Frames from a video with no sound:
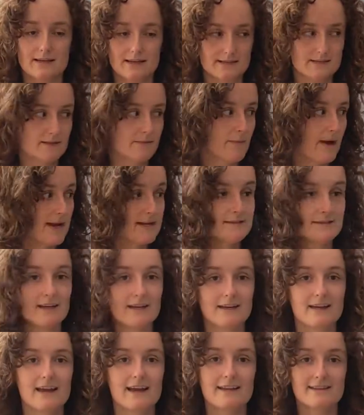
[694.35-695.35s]
It's
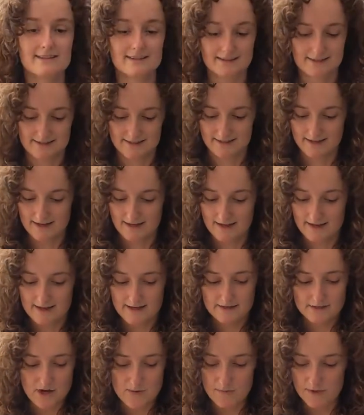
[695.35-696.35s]
amazing, it's
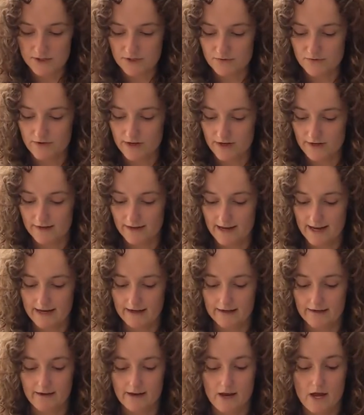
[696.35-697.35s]
so much fun,
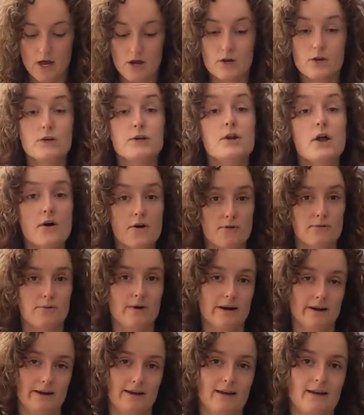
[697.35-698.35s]
and
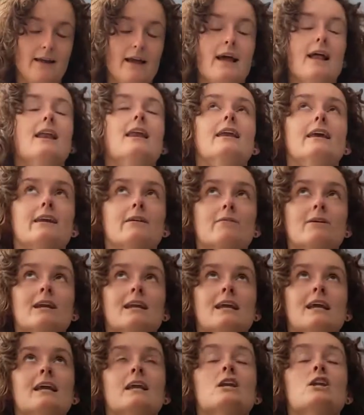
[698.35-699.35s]
nobody,
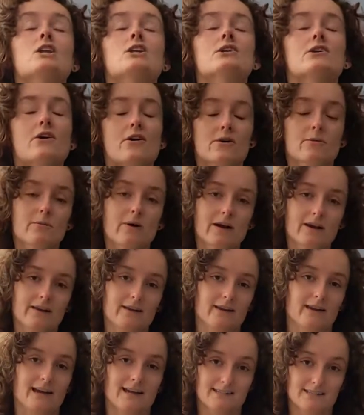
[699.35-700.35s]
literally
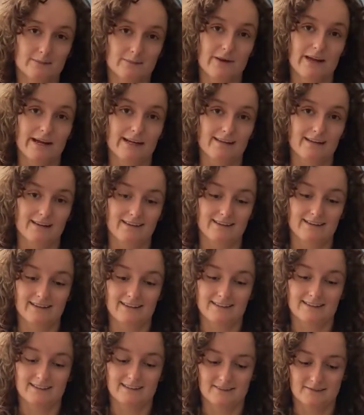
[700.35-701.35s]
nobody, has a bag like
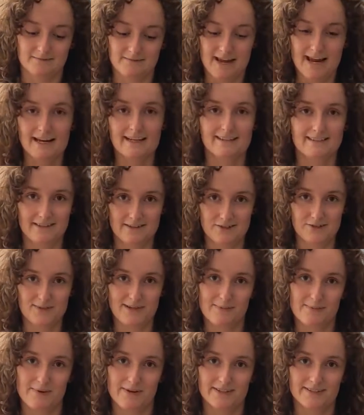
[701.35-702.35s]
this. Excellent
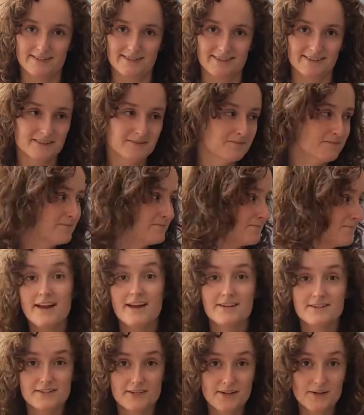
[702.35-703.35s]
scrap buster.
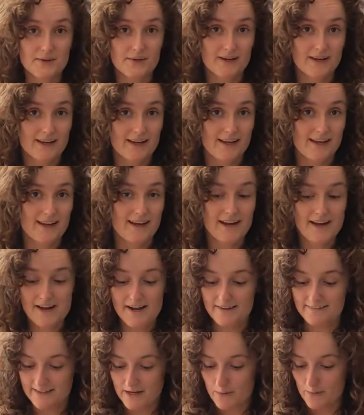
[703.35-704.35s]
So,
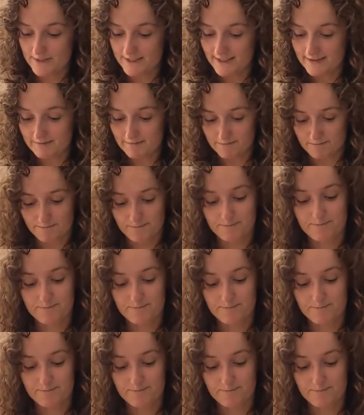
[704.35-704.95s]
uh, that was it.